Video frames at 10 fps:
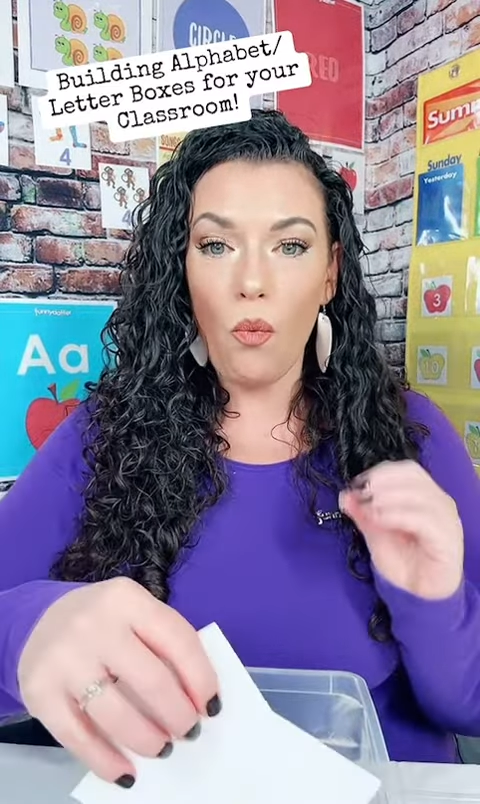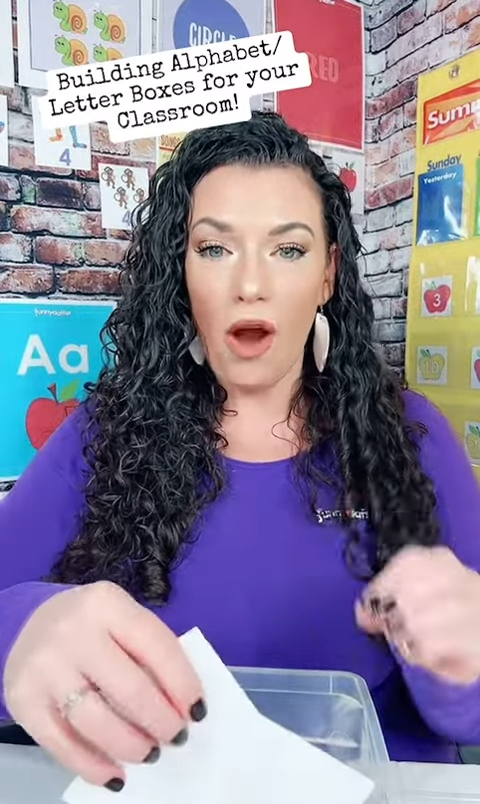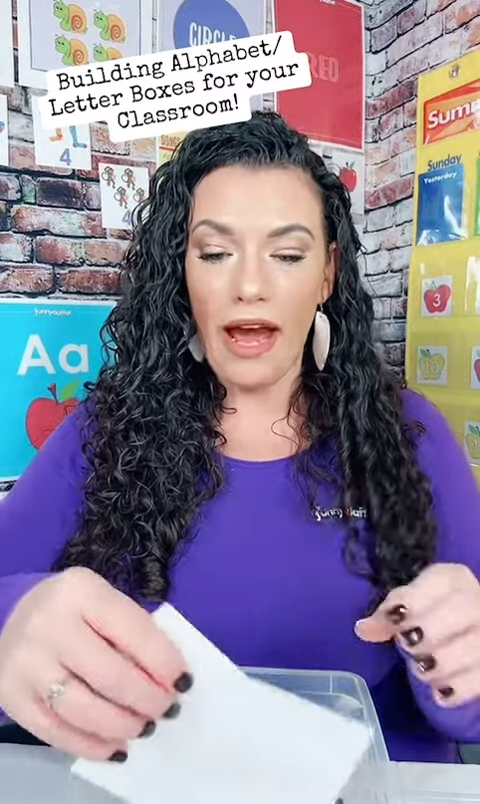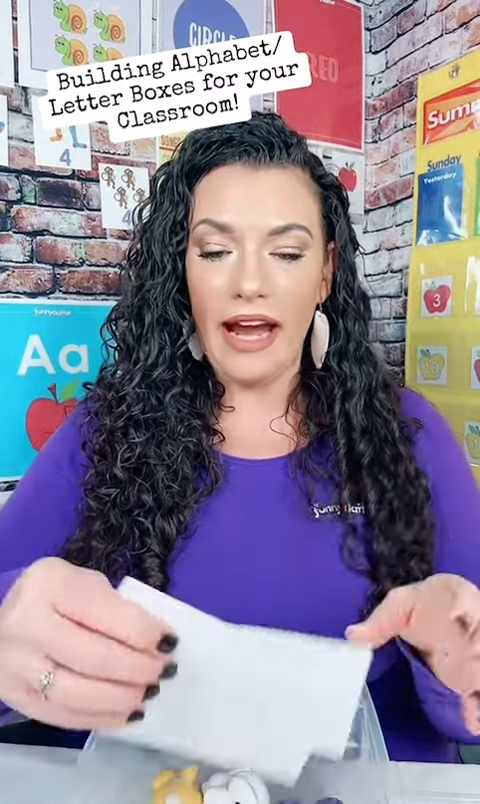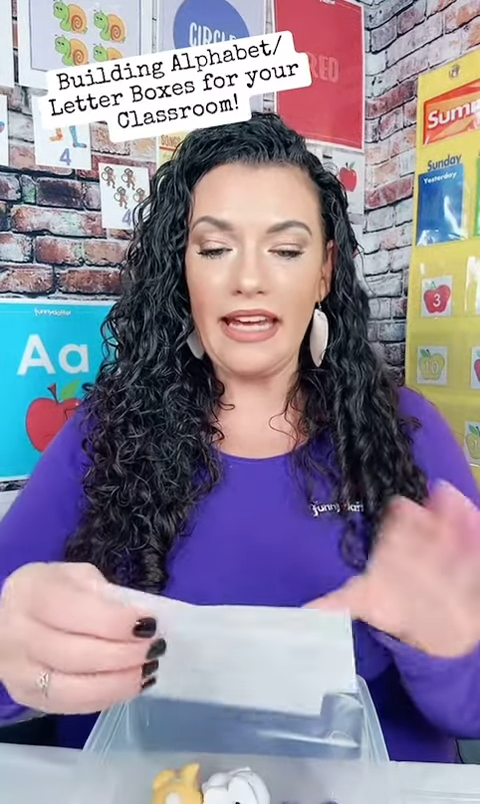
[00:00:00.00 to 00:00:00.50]

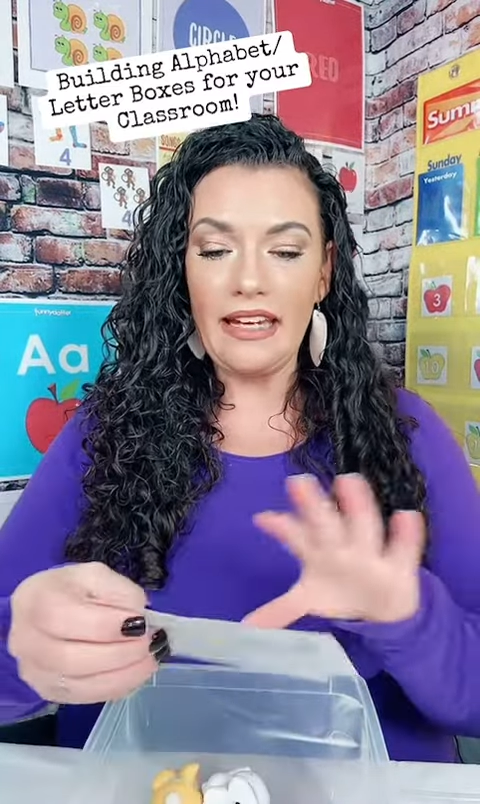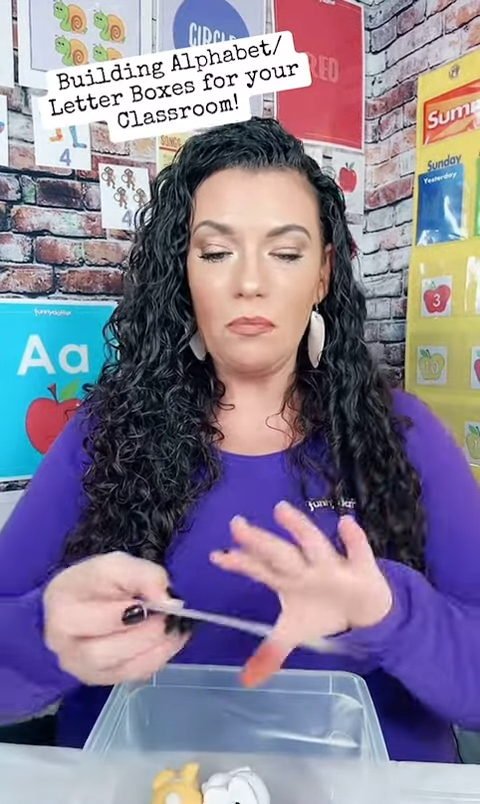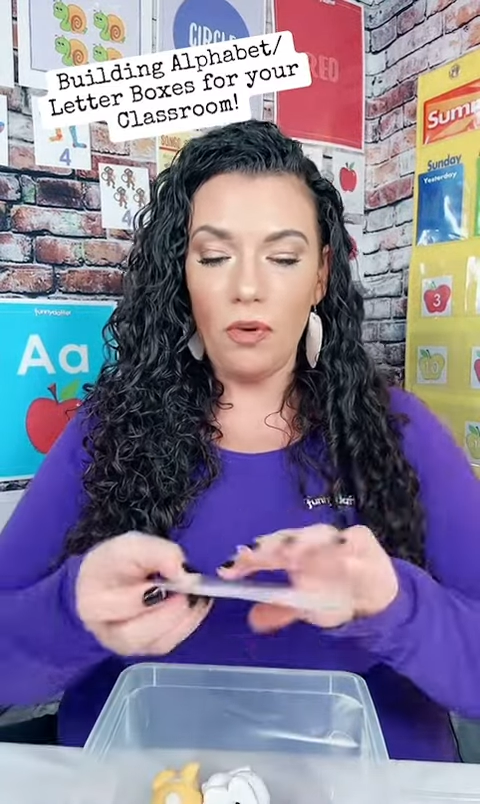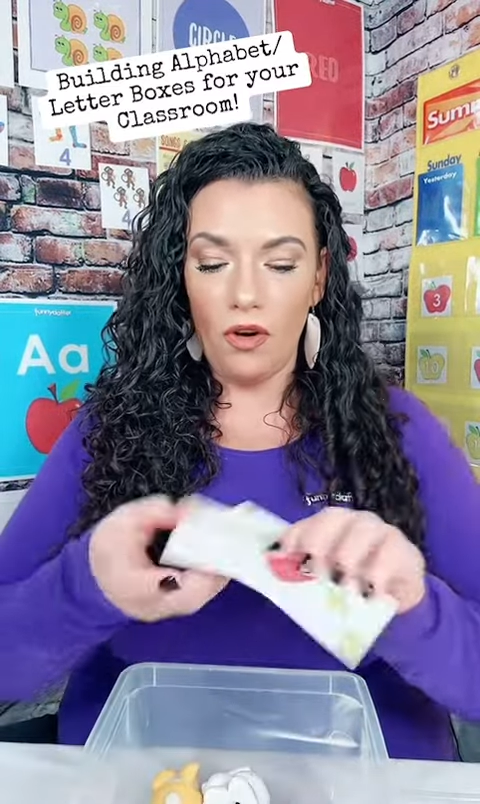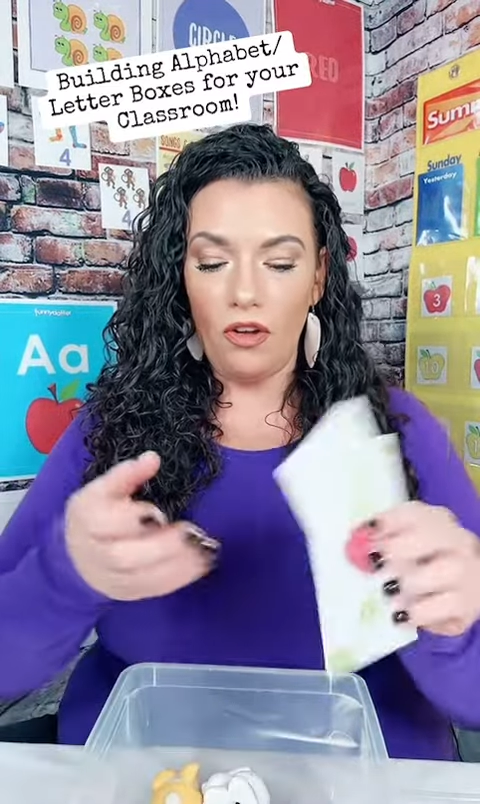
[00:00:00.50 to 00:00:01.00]
what I
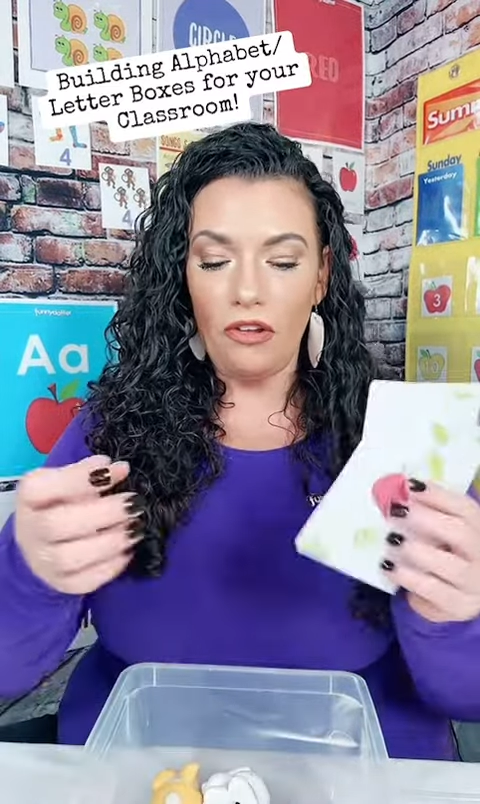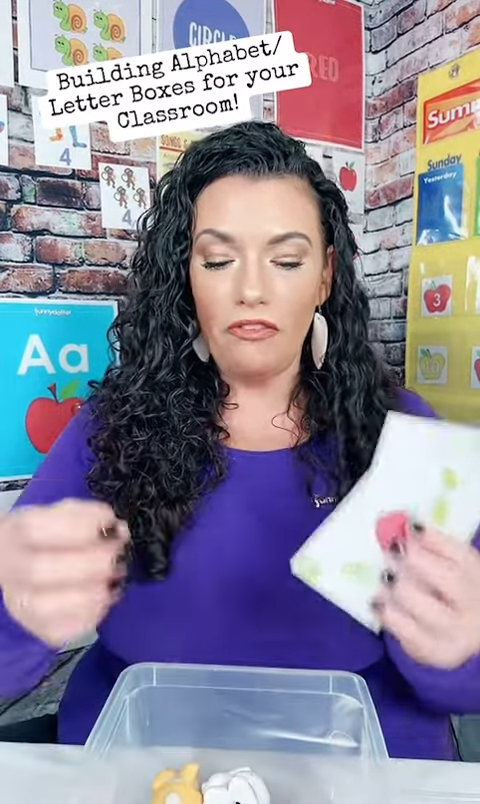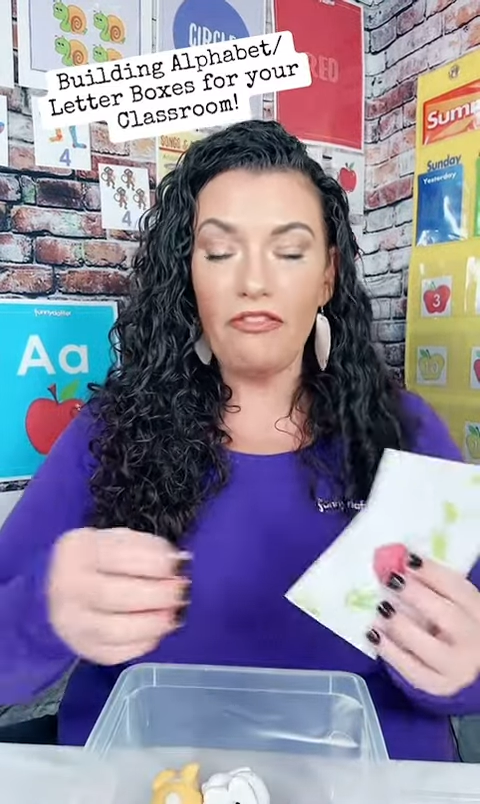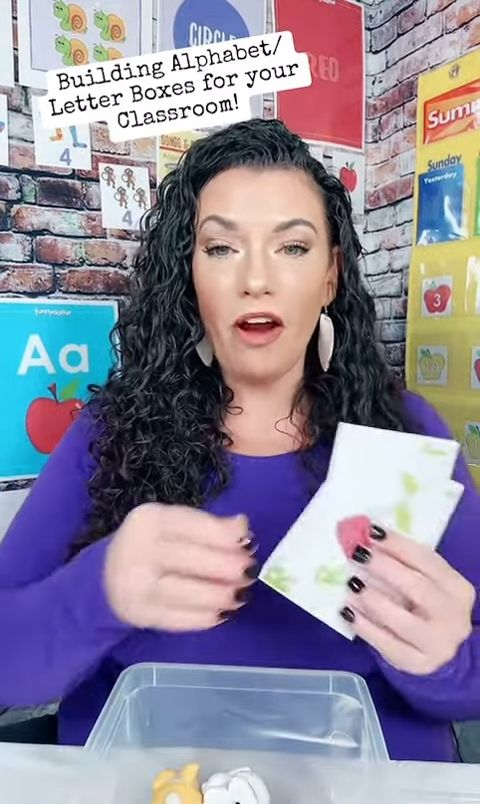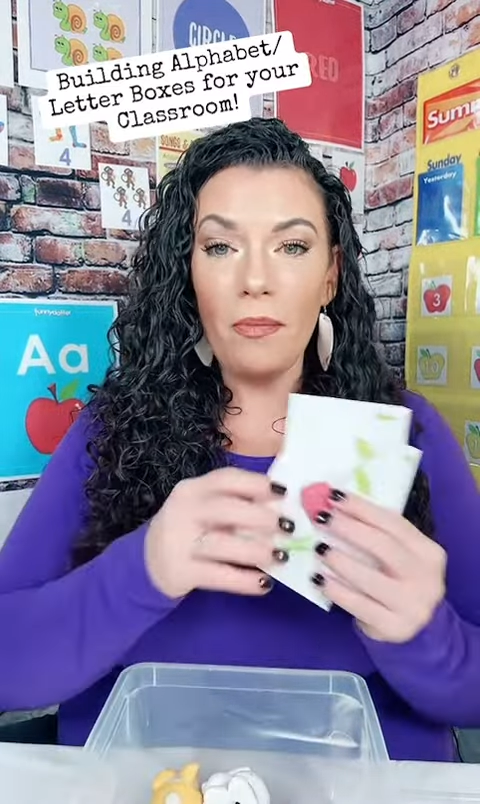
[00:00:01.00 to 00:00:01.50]
can pull
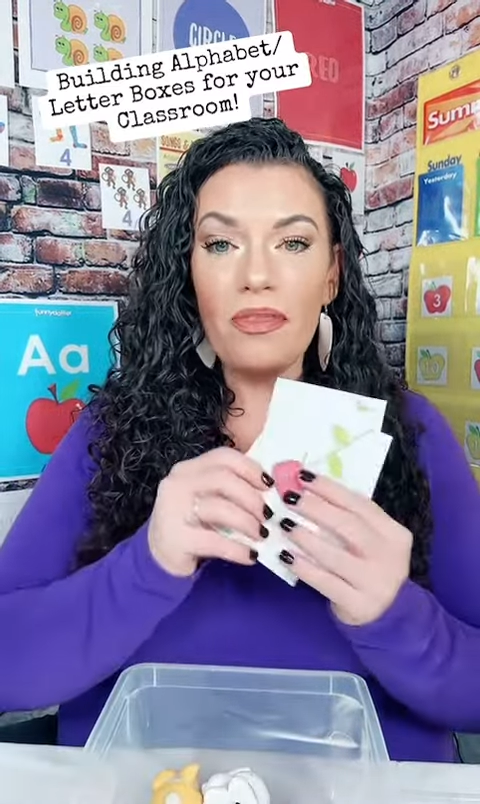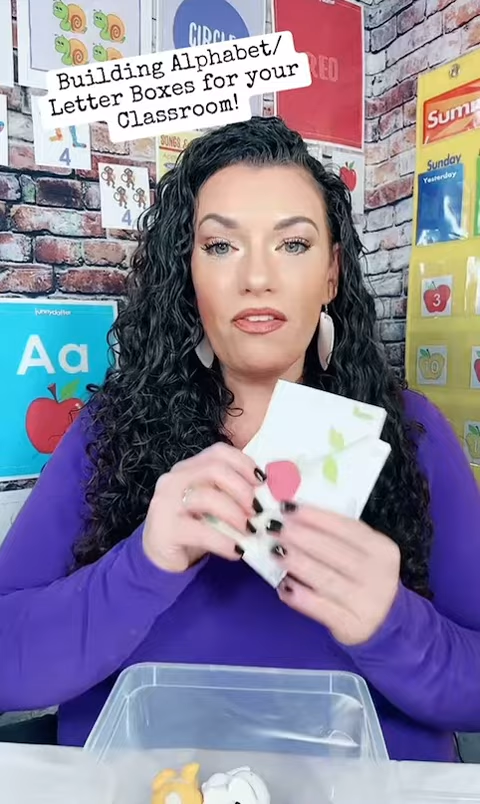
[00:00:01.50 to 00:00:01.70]
from